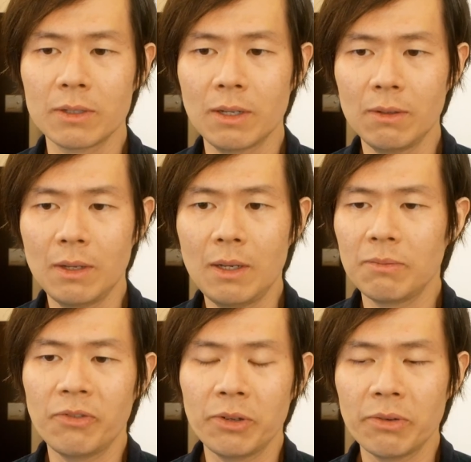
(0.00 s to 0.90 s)
out
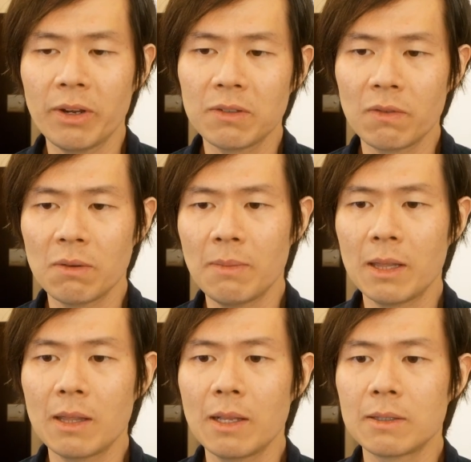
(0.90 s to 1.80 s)
for the rest of the
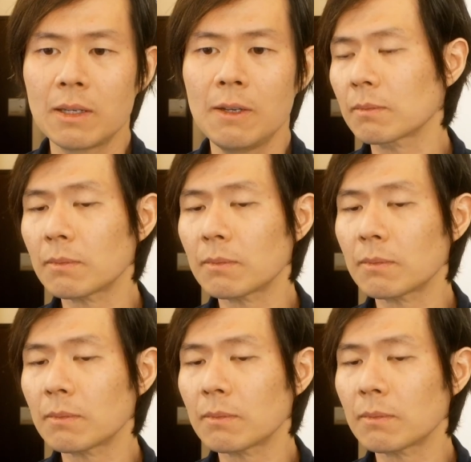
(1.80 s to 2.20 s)
month, let's say.